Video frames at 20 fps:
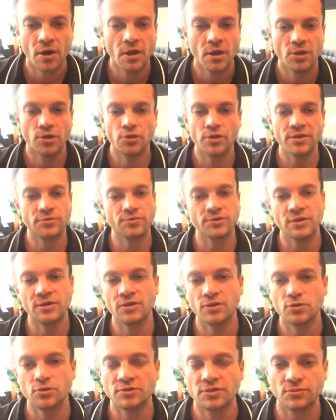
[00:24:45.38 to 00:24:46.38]
You either
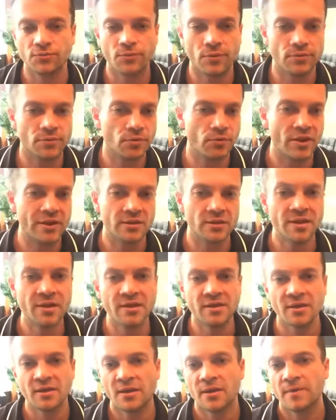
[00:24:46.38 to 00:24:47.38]
didn't use the right
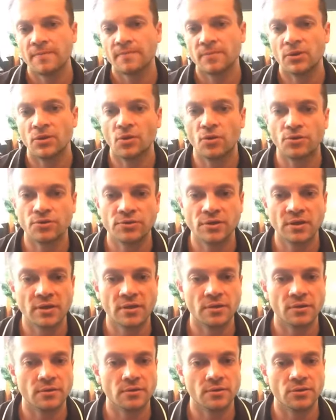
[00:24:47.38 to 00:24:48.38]
link. You
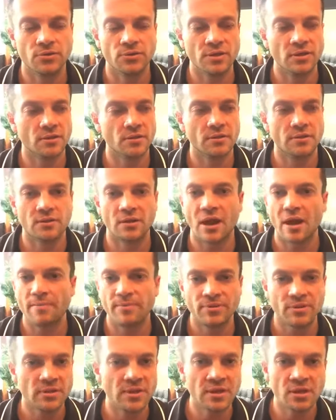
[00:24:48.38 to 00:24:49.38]
didn't
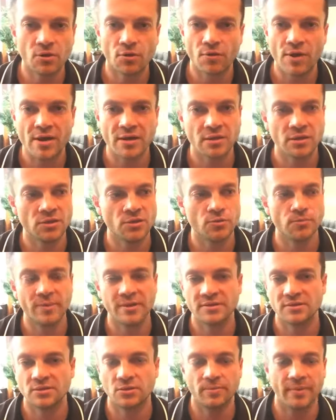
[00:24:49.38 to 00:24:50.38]
copy the link correctly. You
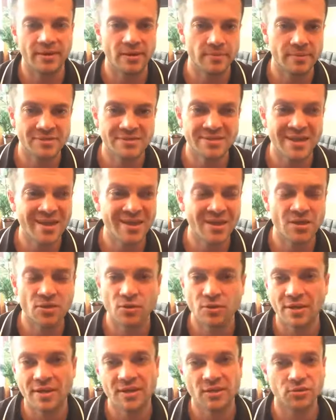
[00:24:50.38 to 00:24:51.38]
made a mistake in
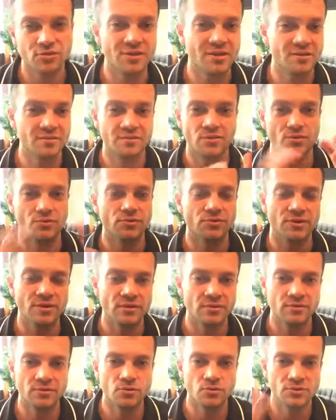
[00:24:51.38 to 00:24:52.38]
your link. You
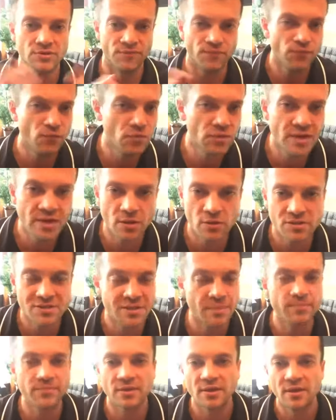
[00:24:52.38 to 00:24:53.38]
didn't use the full link or
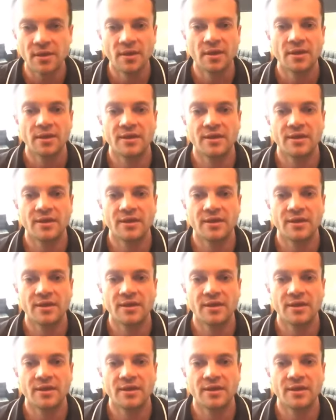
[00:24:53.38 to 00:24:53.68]
something.